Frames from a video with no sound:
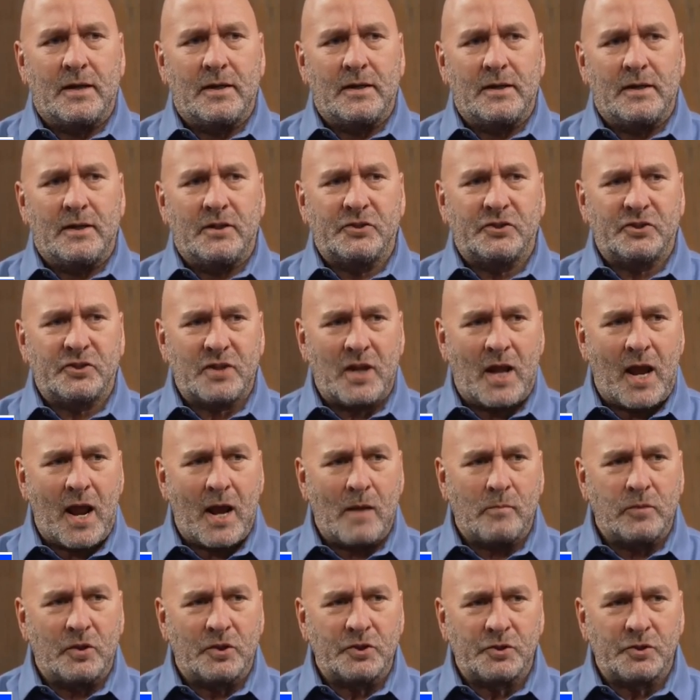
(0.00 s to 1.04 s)

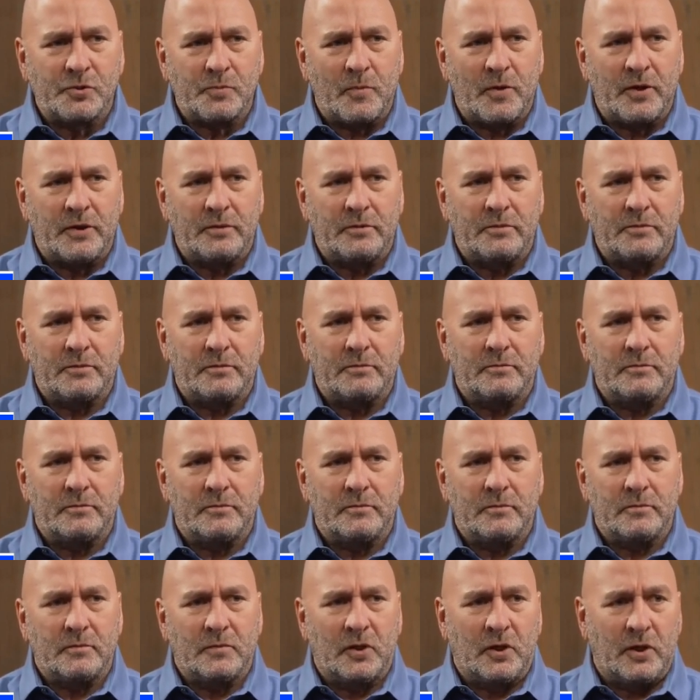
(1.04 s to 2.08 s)
establishment
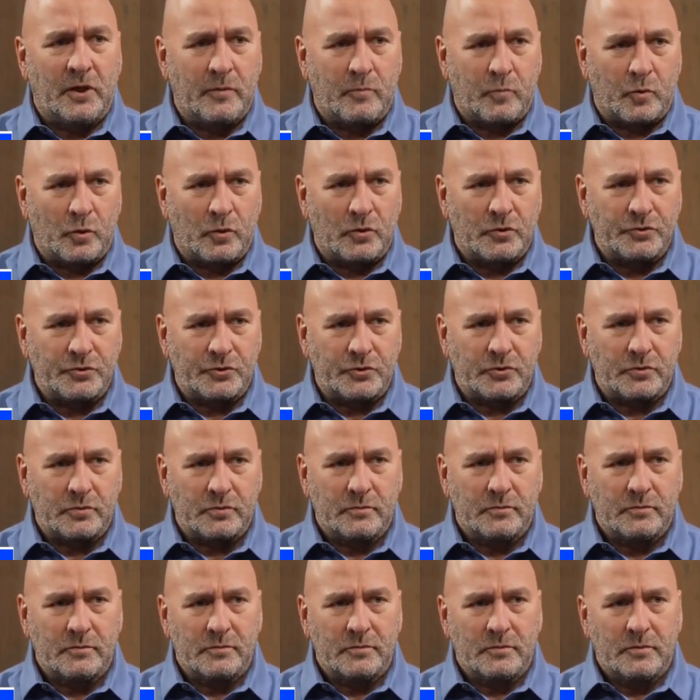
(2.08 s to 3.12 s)
liberals
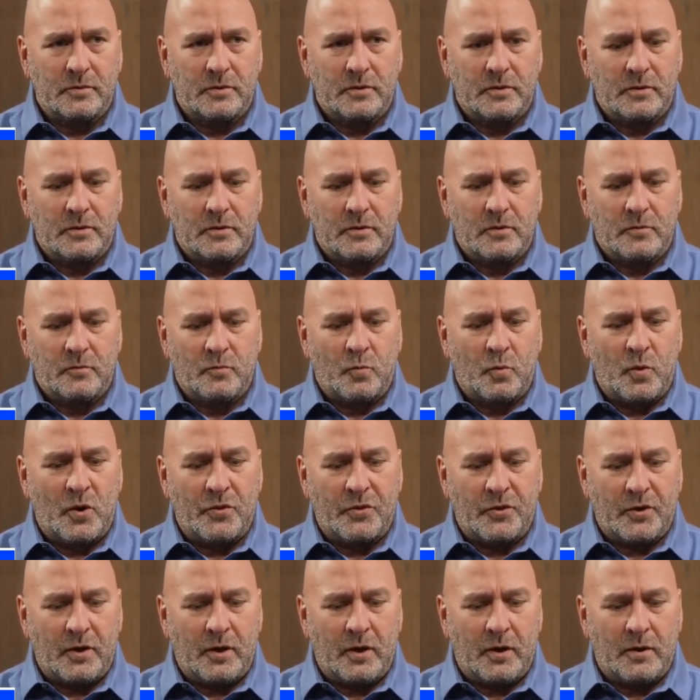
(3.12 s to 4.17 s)

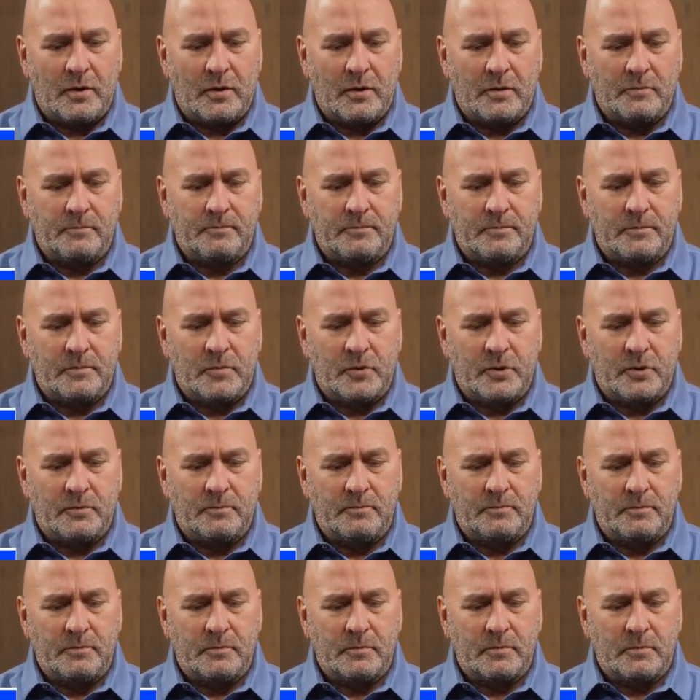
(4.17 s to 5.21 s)
within the
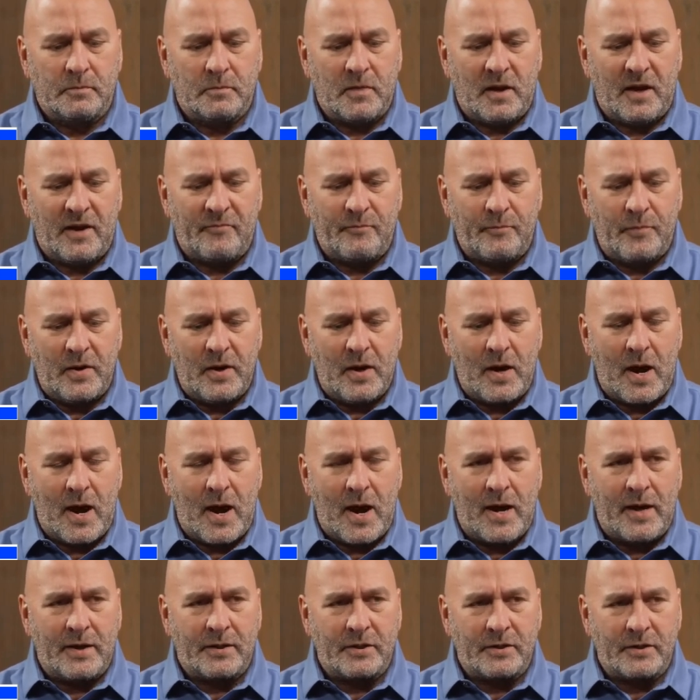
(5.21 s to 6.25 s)

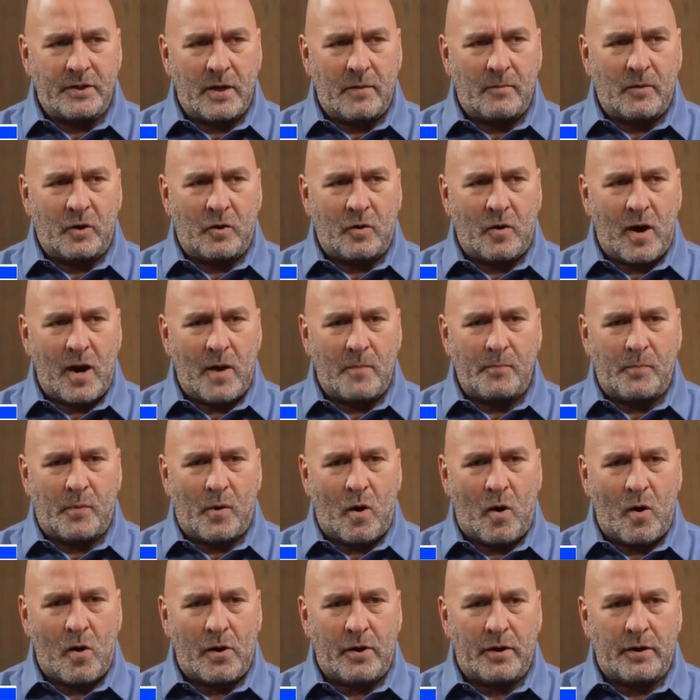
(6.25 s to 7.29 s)
FBI and the Democrat
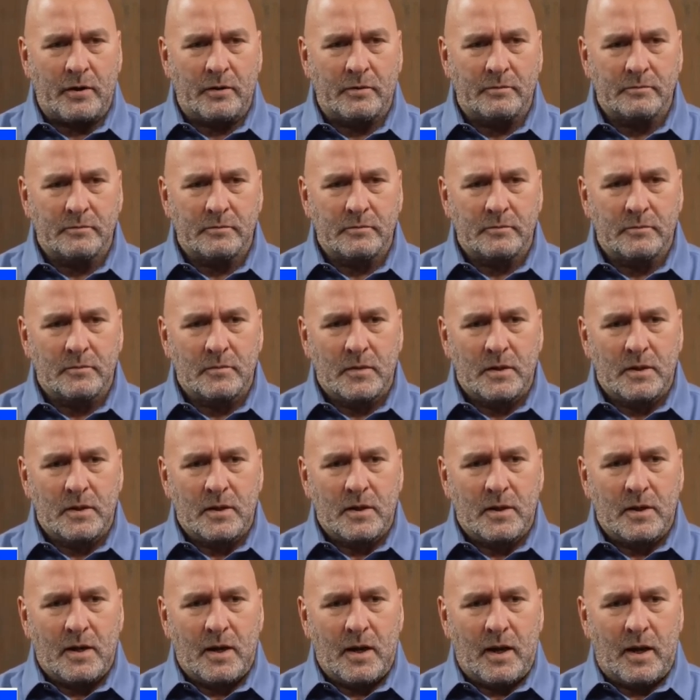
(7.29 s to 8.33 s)
Party
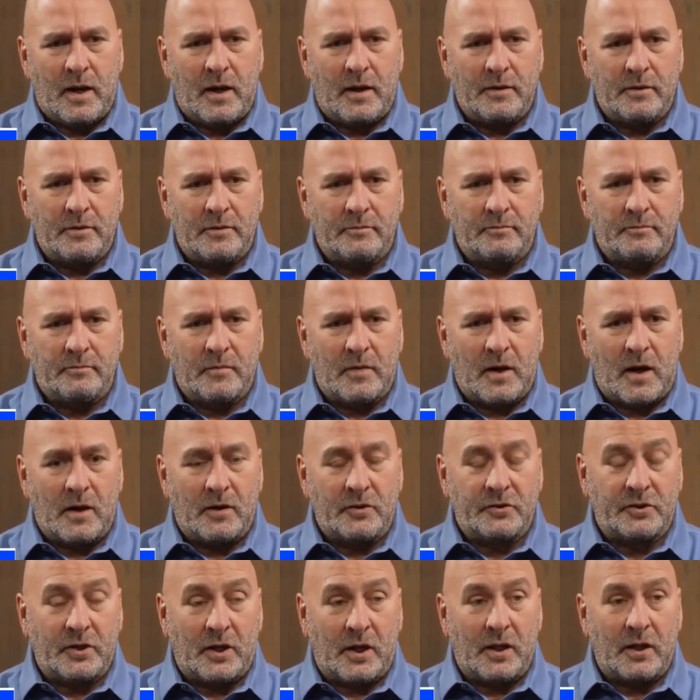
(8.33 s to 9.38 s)
and our
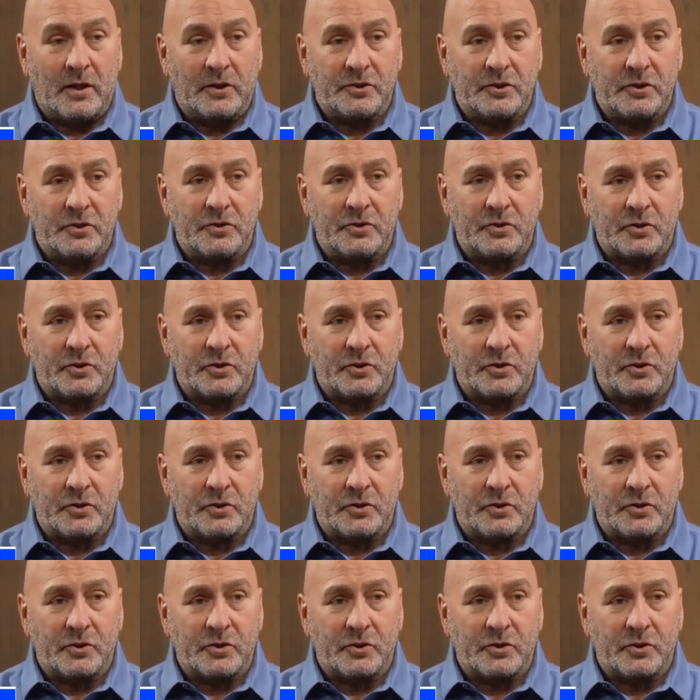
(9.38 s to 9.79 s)
intelligence